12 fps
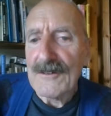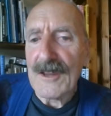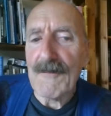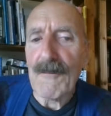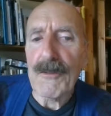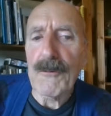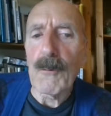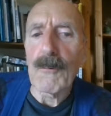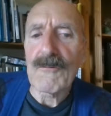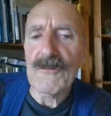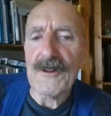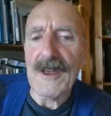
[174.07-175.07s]
to give a
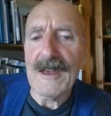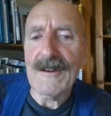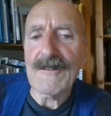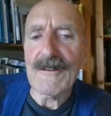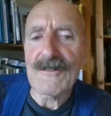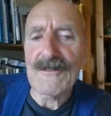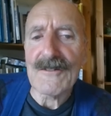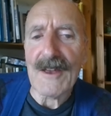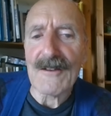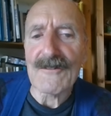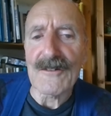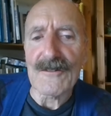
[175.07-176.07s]
thought to the hideous
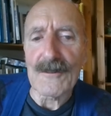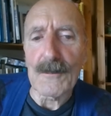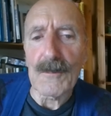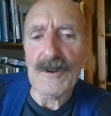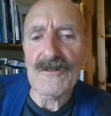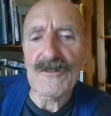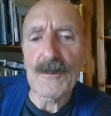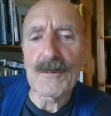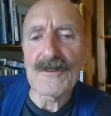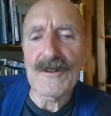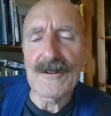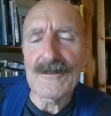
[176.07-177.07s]
sexism which she
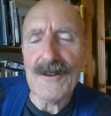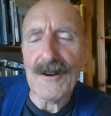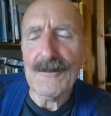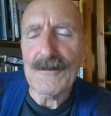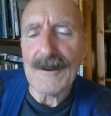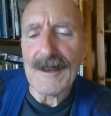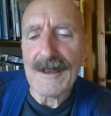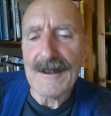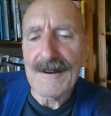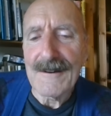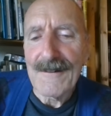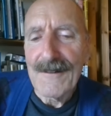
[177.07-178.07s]
was condoning.
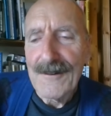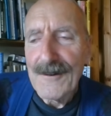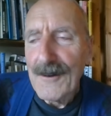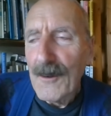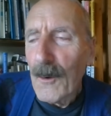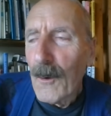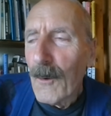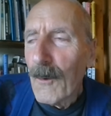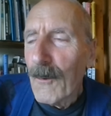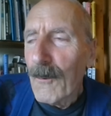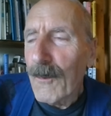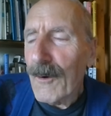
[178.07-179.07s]

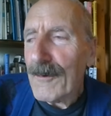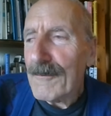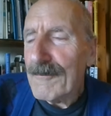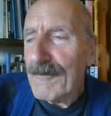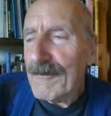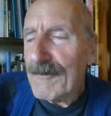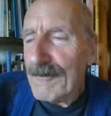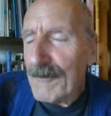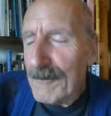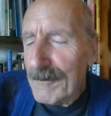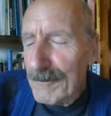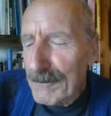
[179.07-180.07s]
What
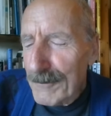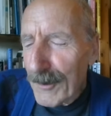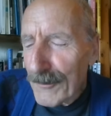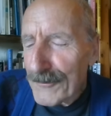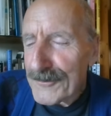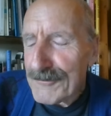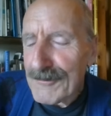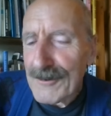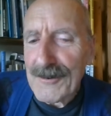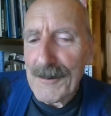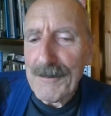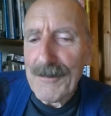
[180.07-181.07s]

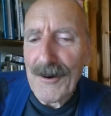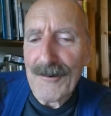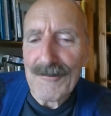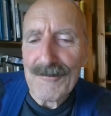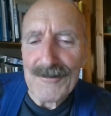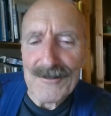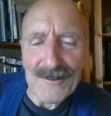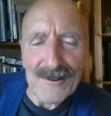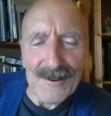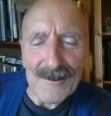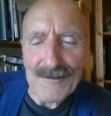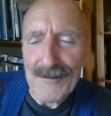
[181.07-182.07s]
monstrous
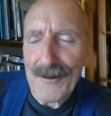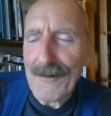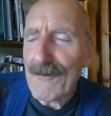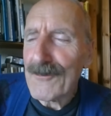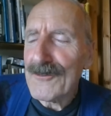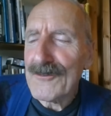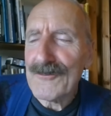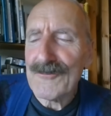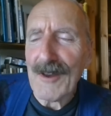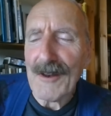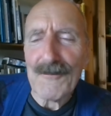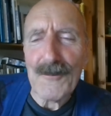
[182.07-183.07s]
hypocrisy. What a
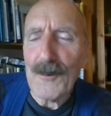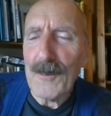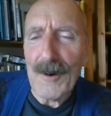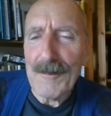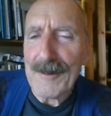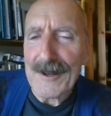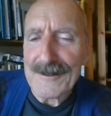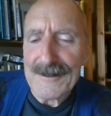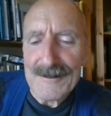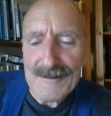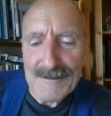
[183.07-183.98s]
dreadful woman.